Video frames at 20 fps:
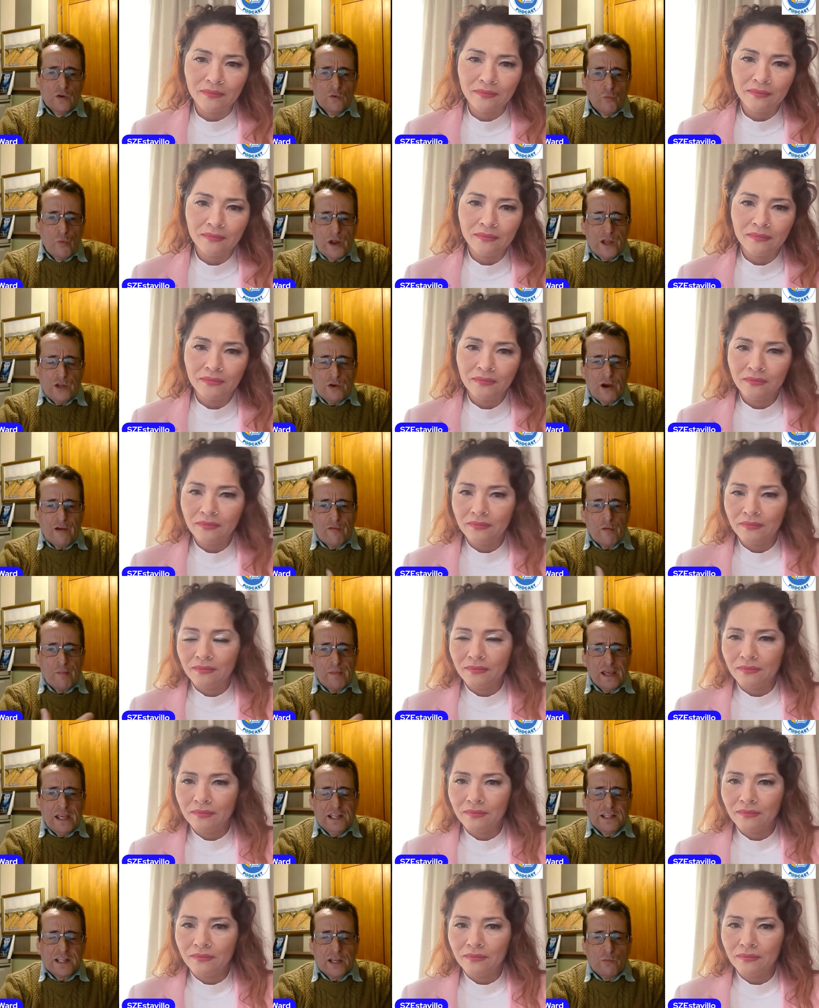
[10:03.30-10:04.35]
Speaker 1: when you have a
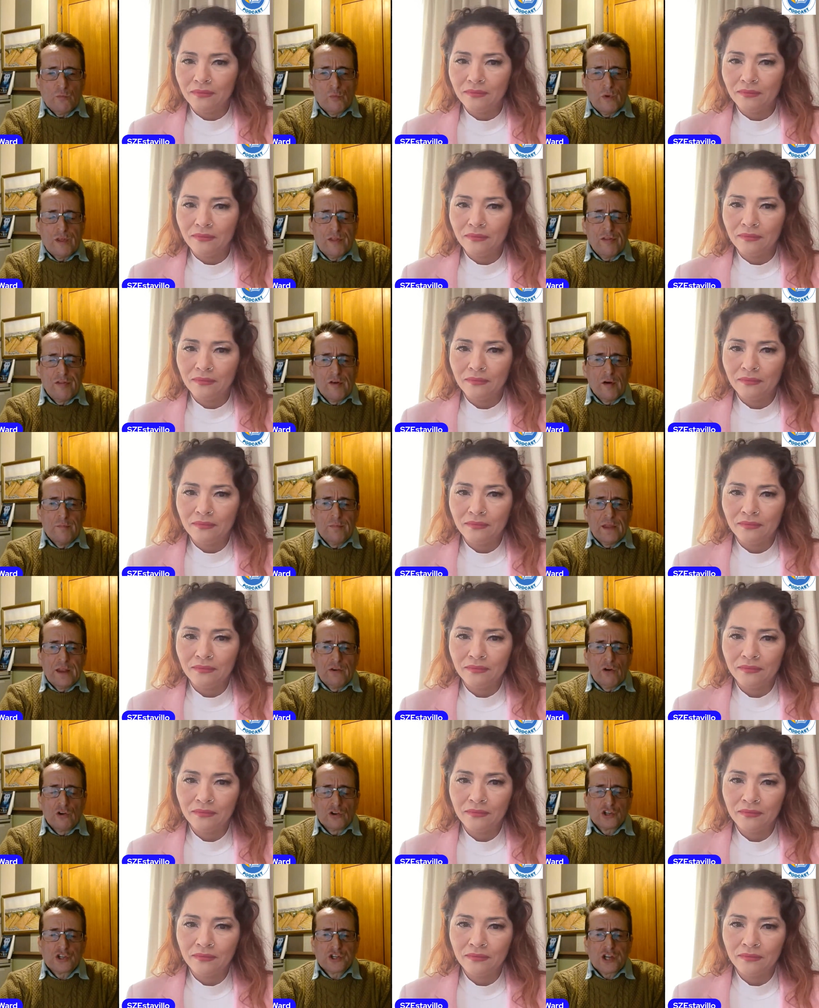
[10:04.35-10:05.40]
meeting with them, they're
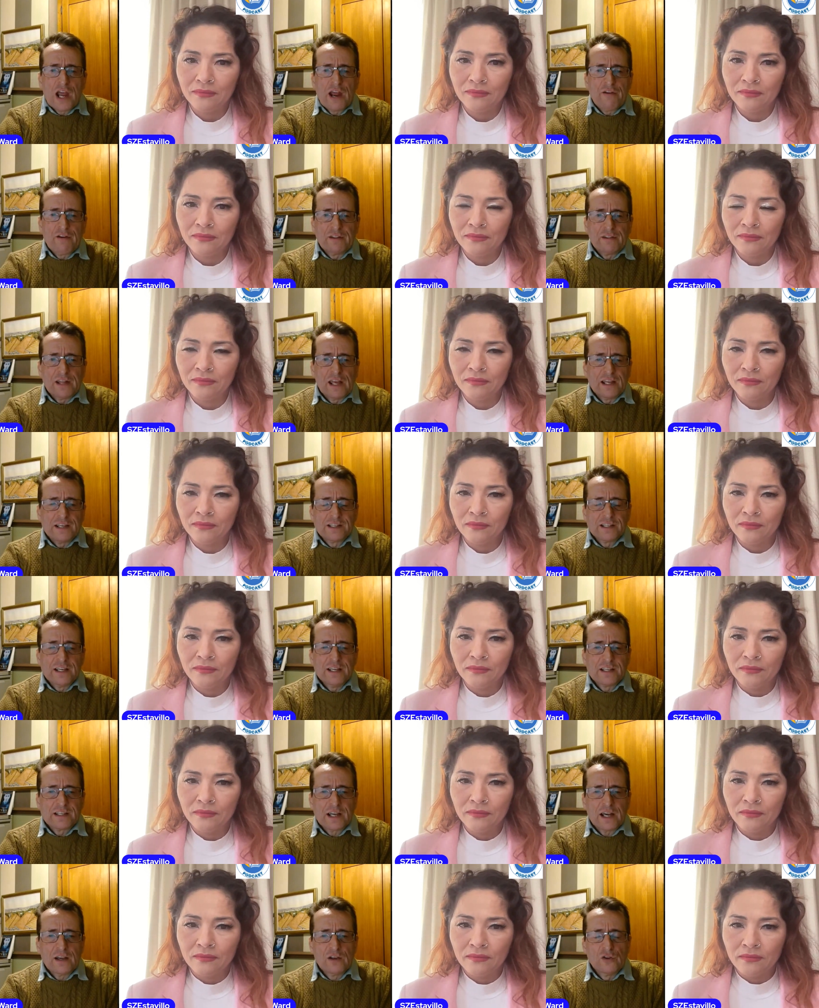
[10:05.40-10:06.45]
not sharing their
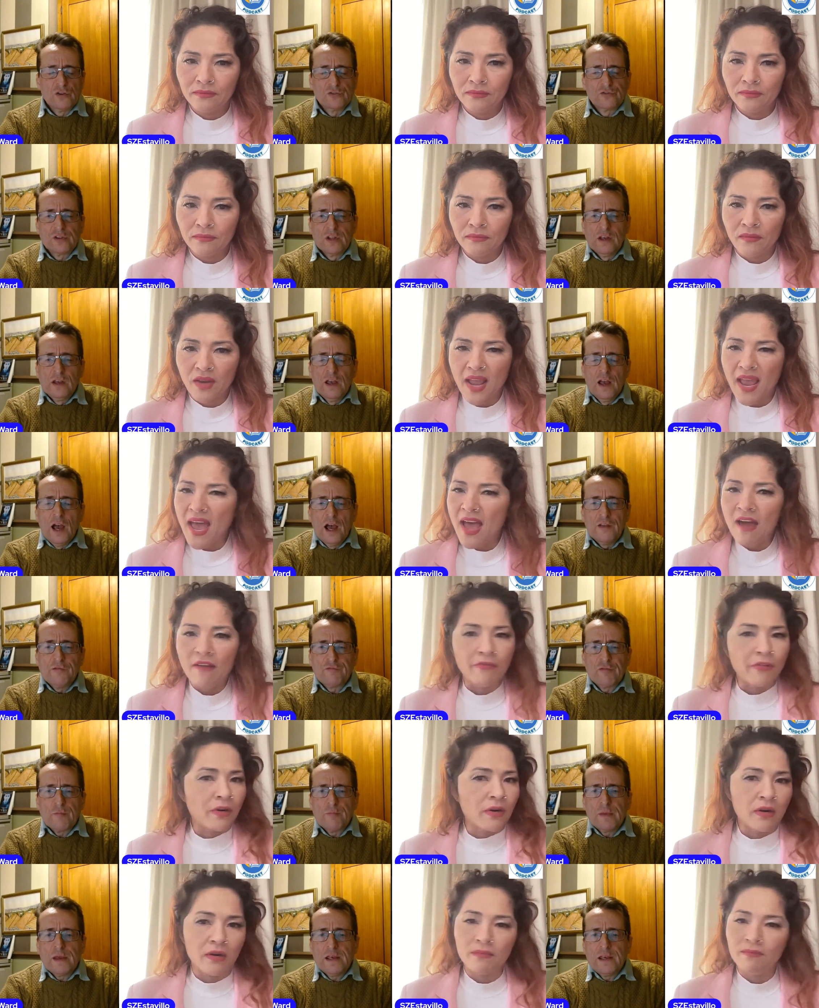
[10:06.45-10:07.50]
details.
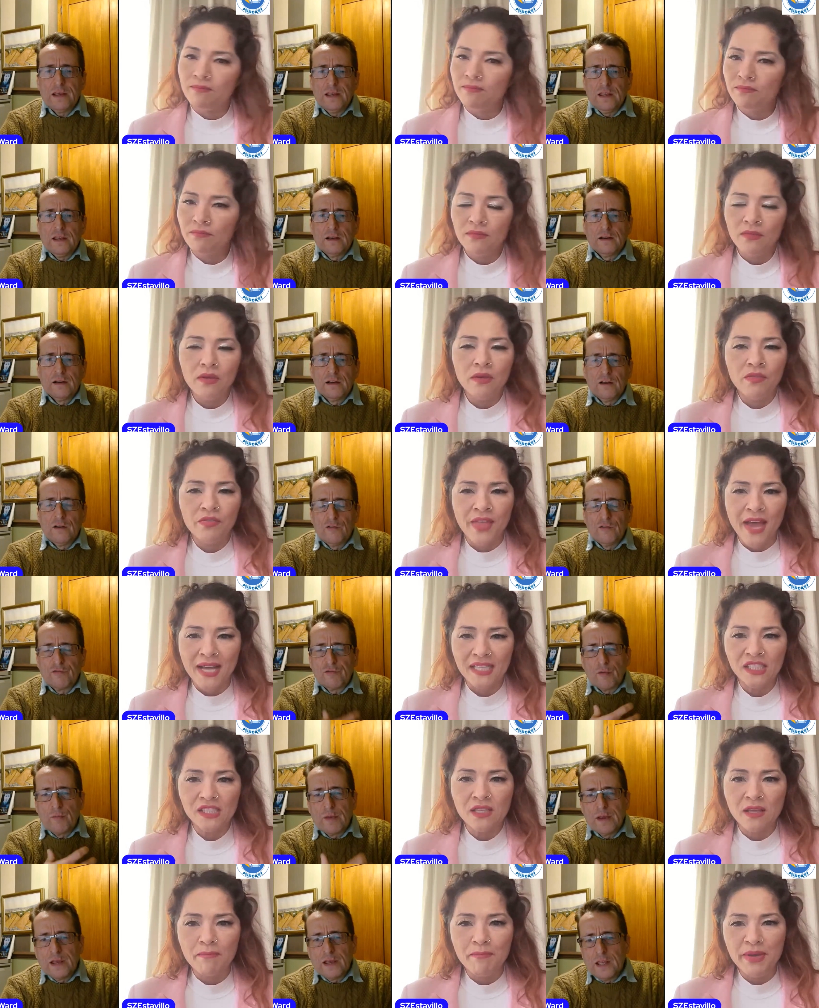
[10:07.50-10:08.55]
Speaker 2: Ever. for me,
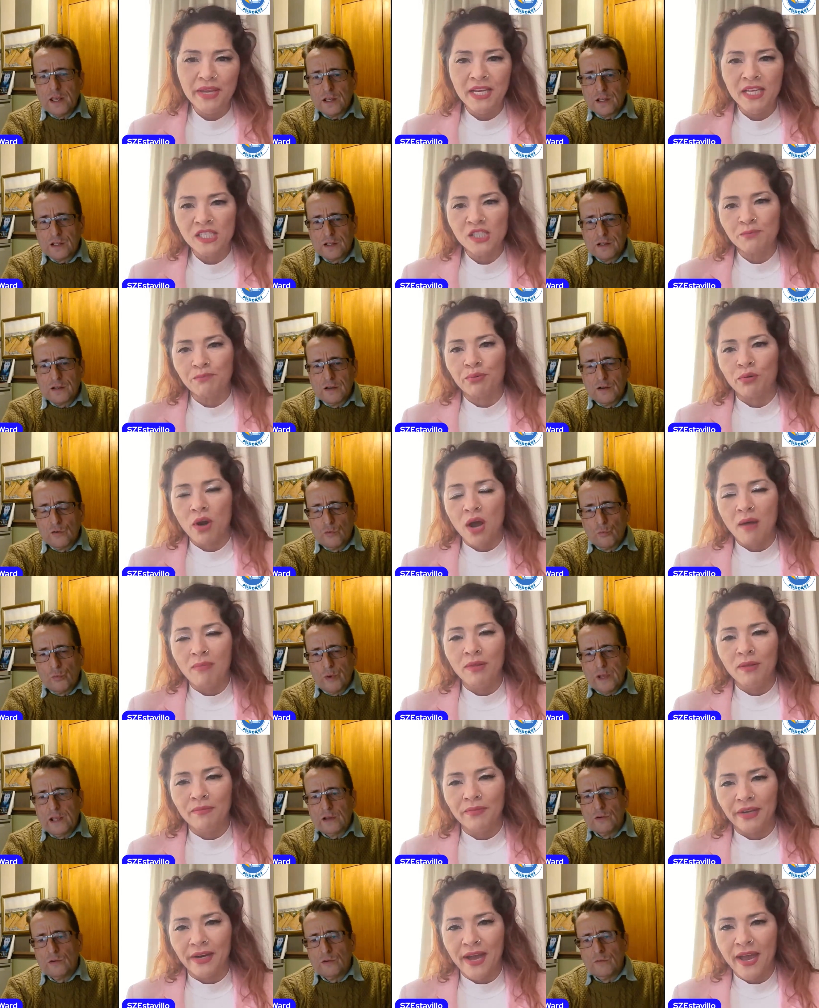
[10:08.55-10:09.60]
that's the me,
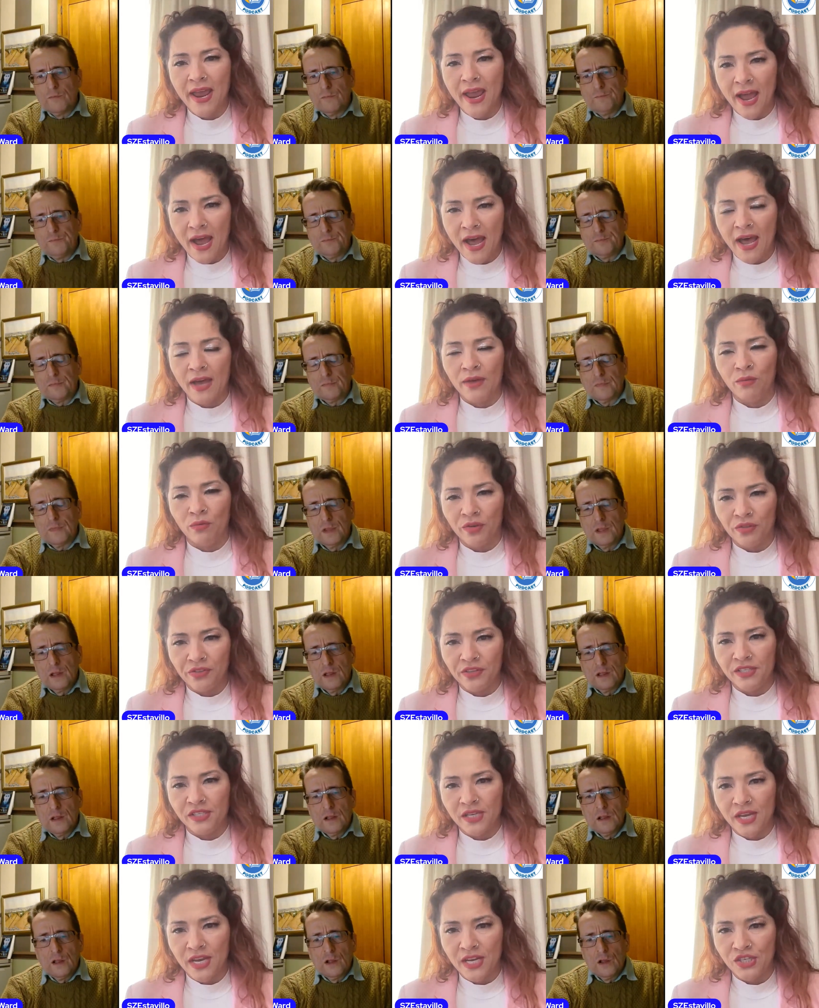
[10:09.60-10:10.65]
problem we, I had with
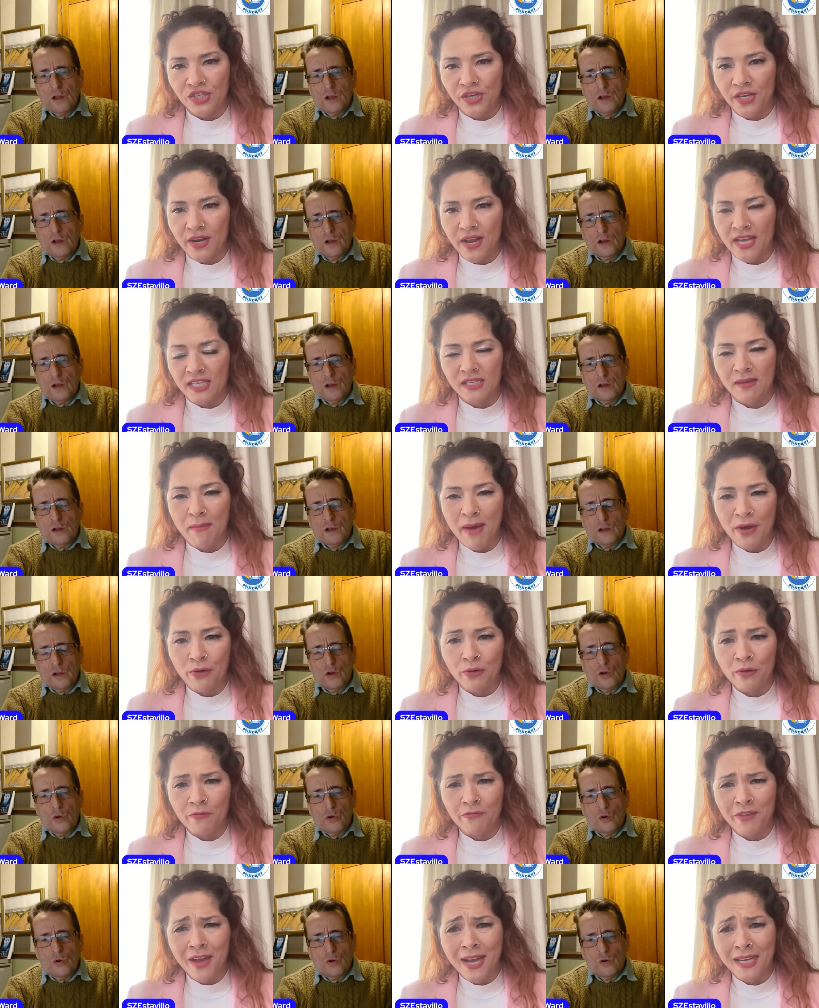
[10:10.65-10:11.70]
this agent. As a matter
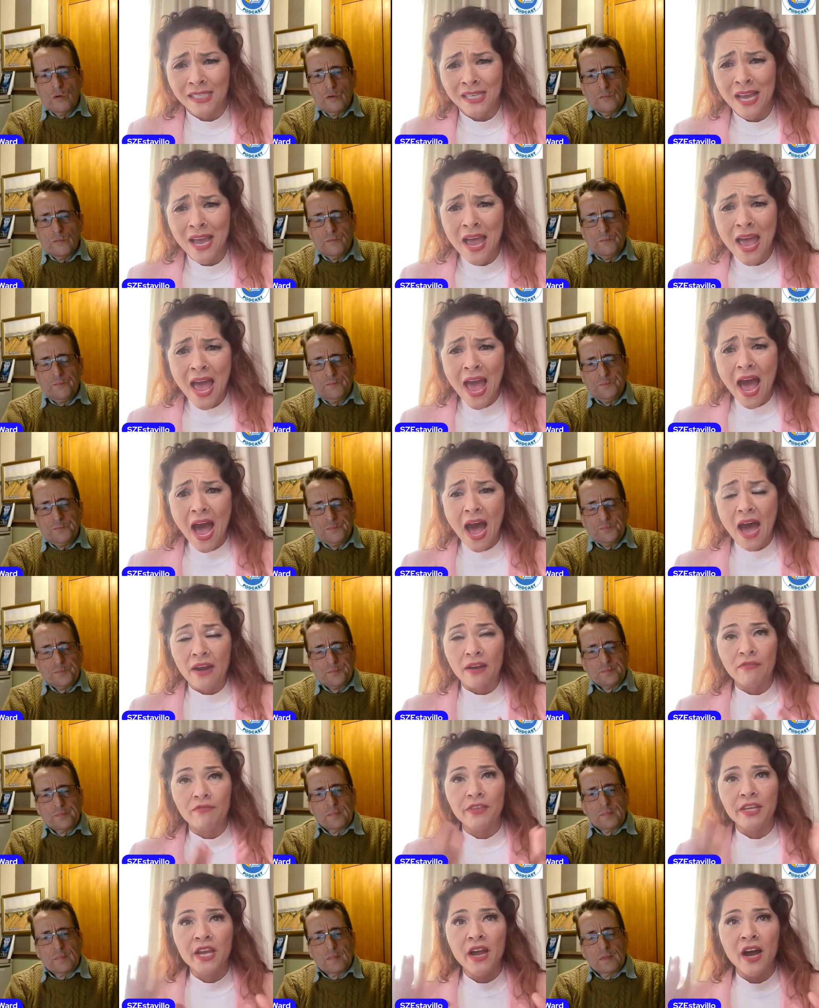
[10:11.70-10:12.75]
of fact, out of the